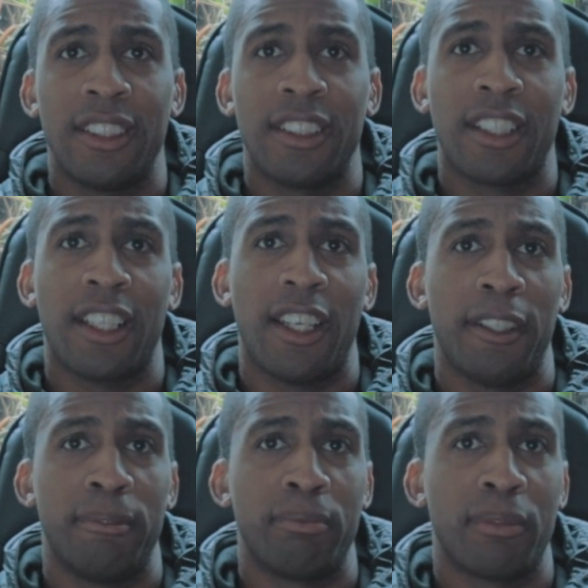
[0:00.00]
Okay,
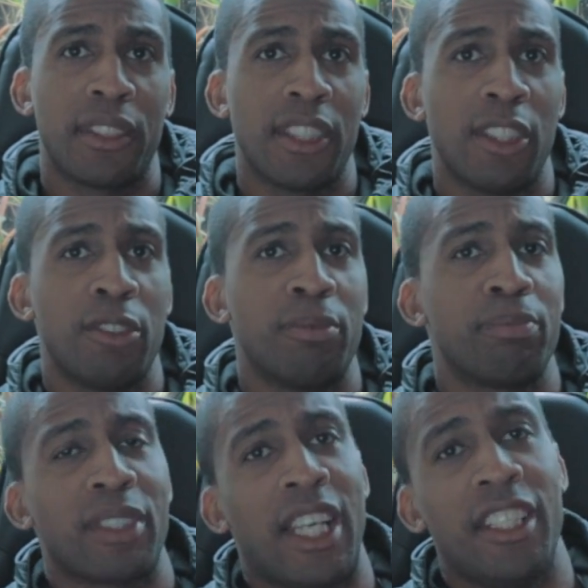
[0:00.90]
so
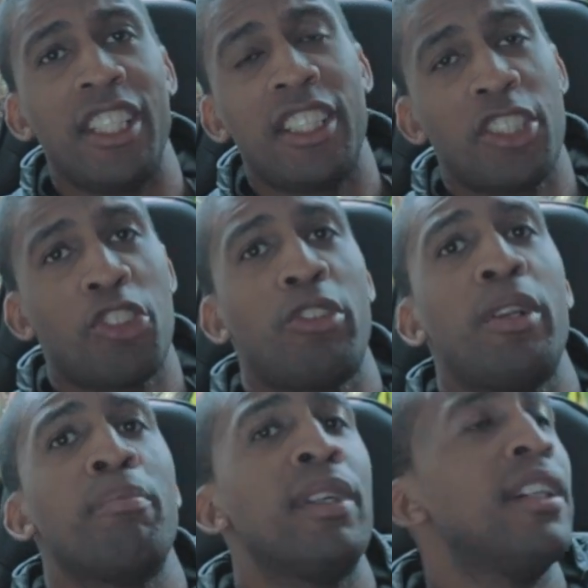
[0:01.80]
I need to
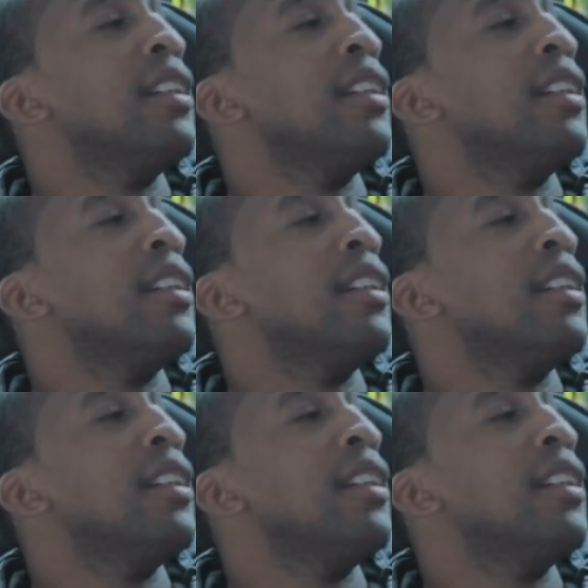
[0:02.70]
trim